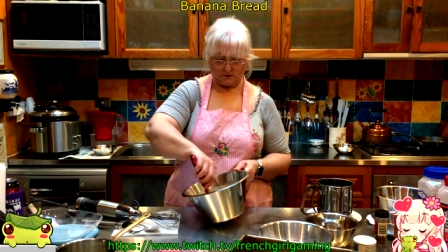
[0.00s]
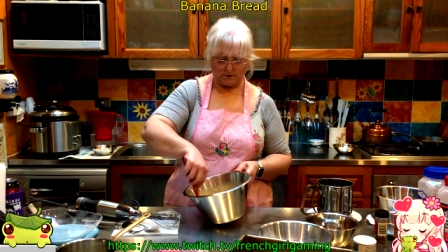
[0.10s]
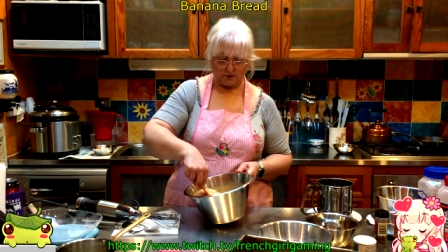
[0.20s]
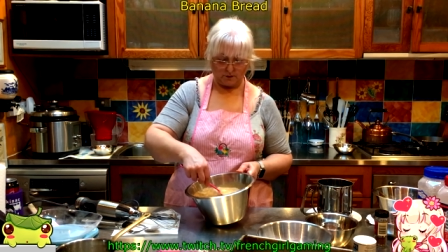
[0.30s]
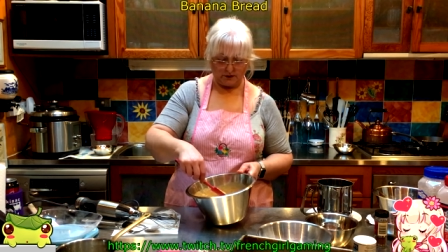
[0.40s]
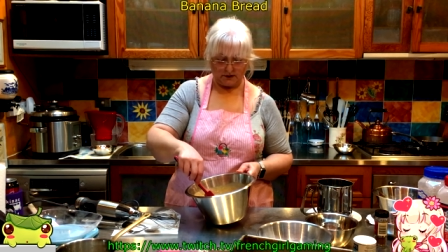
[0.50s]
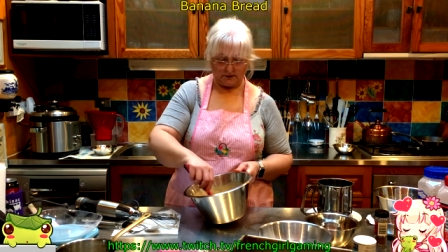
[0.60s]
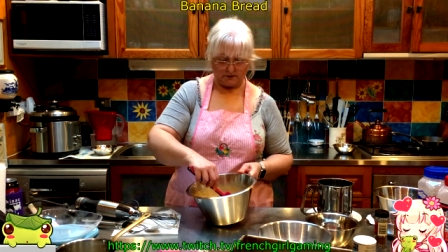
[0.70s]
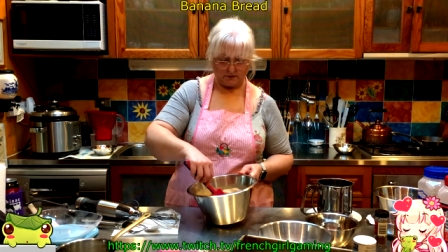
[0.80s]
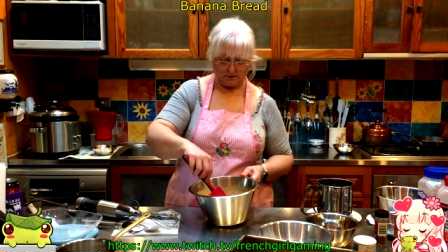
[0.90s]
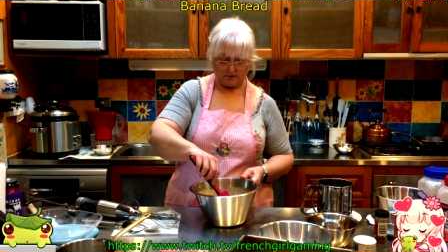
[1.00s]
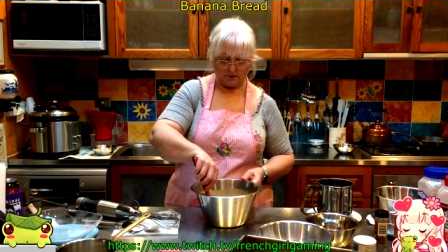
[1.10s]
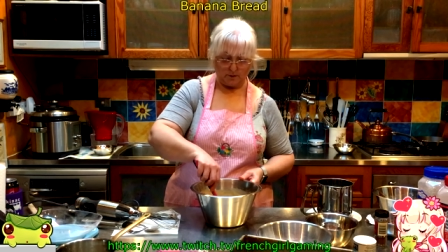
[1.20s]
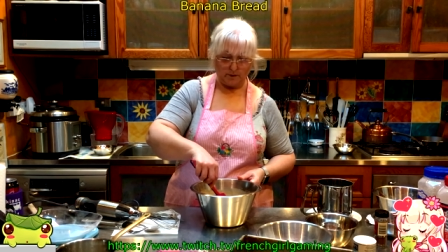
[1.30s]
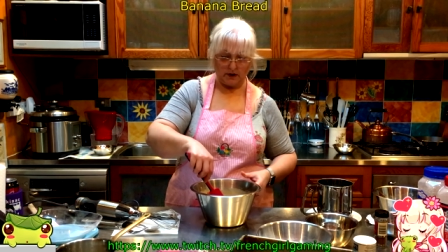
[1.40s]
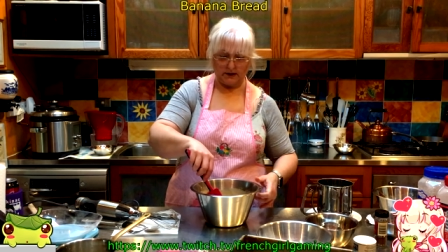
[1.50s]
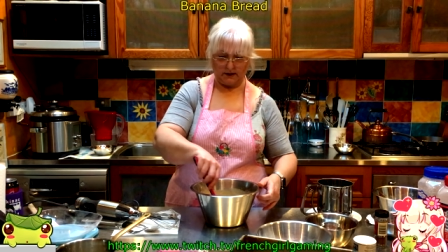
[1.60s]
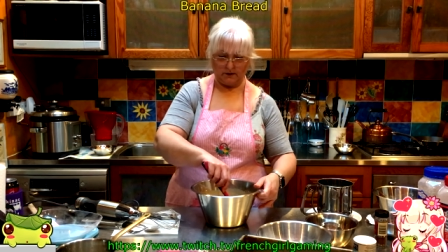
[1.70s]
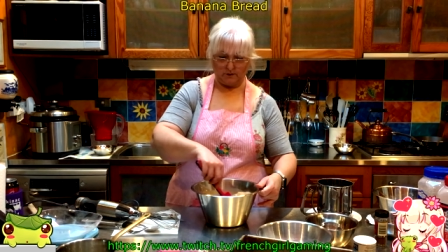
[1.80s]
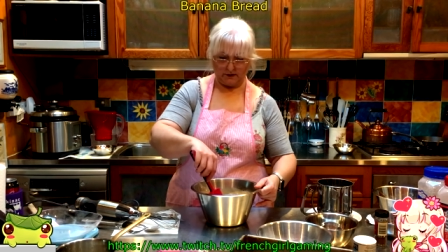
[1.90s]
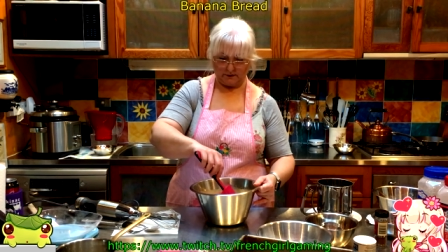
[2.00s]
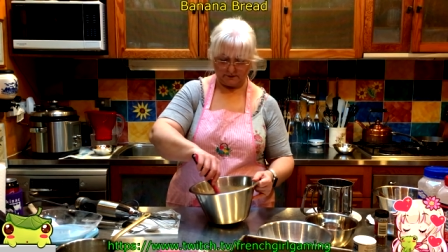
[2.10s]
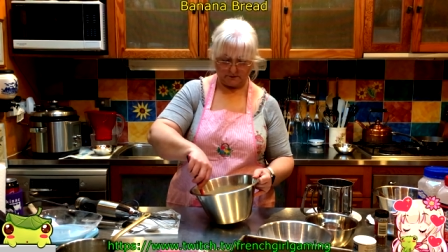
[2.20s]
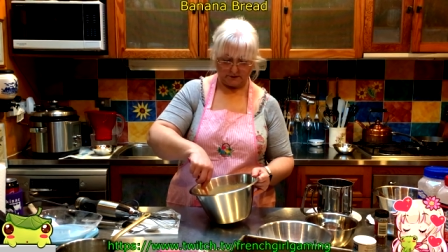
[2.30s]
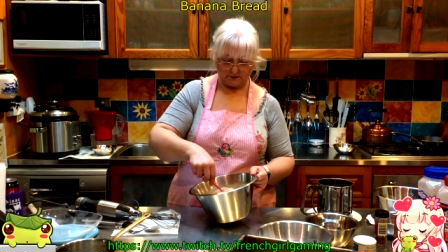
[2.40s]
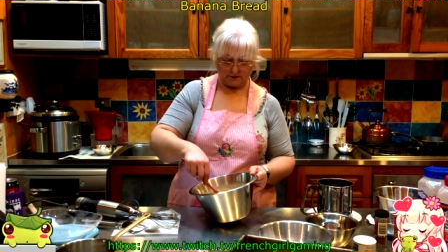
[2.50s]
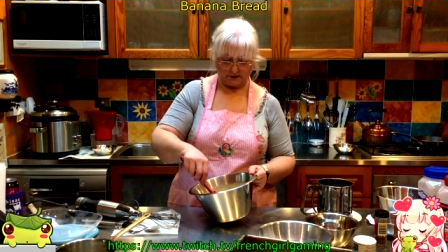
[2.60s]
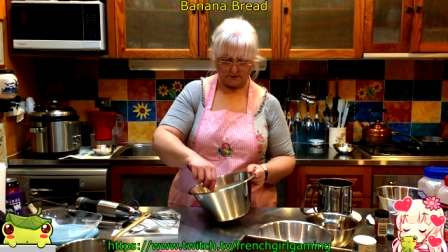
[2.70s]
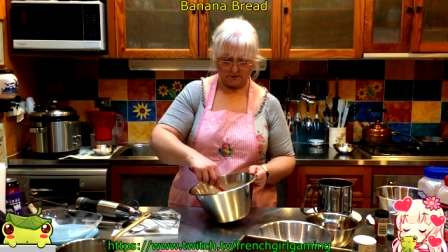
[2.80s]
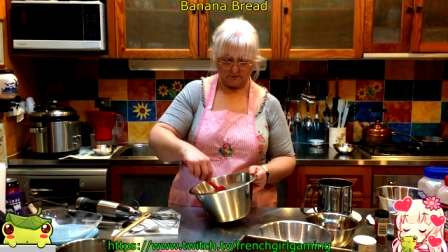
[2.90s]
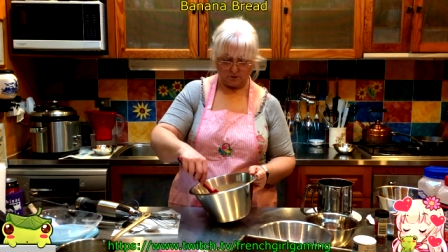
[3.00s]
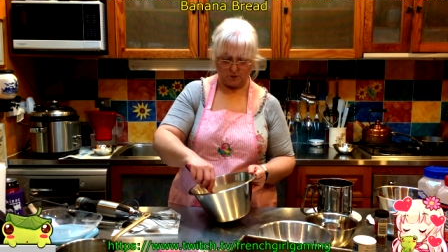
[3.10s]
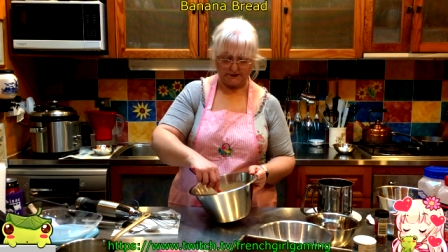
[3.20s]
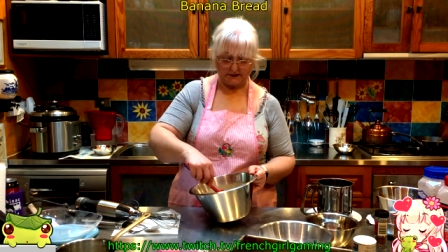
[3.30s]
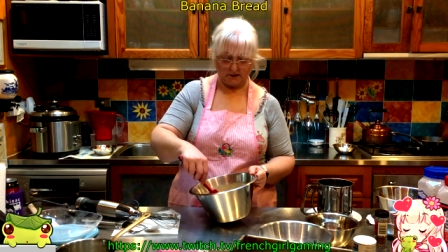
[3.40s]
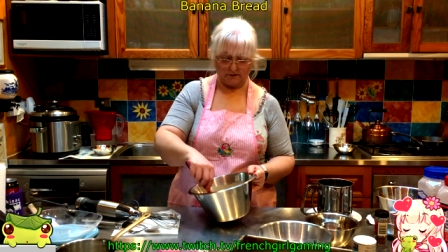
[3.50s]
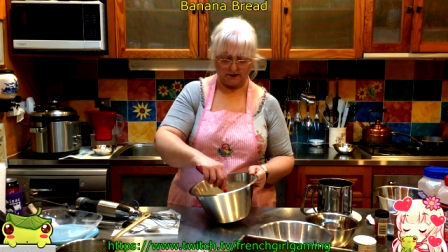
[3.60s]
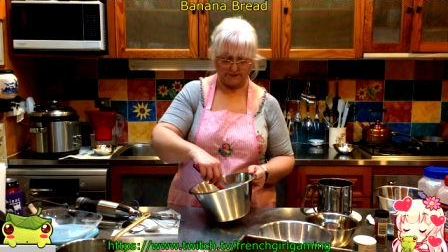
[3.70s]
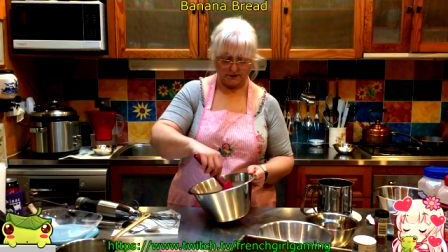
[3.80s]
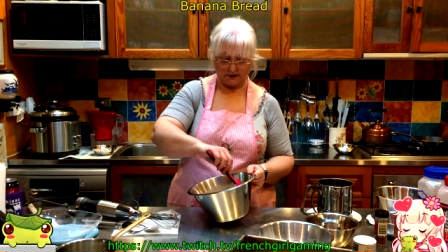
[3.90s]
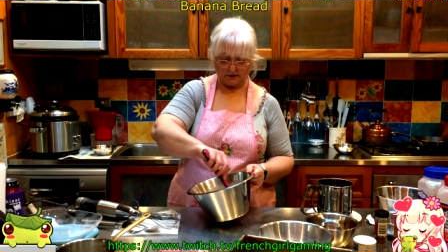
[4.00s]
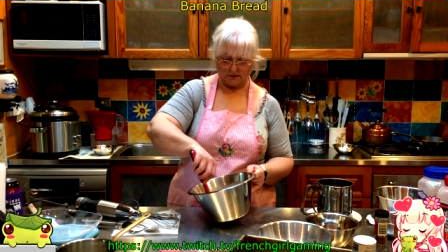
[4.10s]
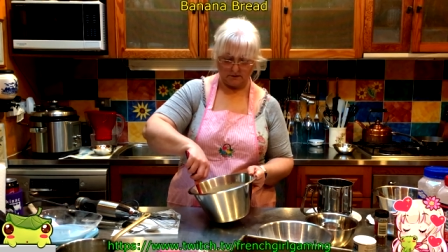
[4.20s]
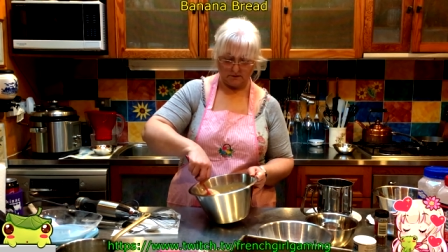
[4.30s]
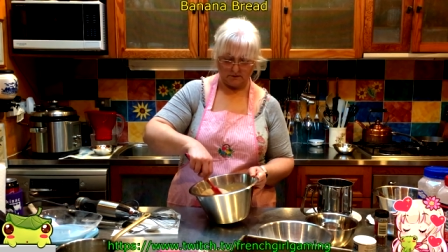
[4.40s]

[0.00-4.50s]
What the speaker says: we're already into combining ingredients rather than whisking things together.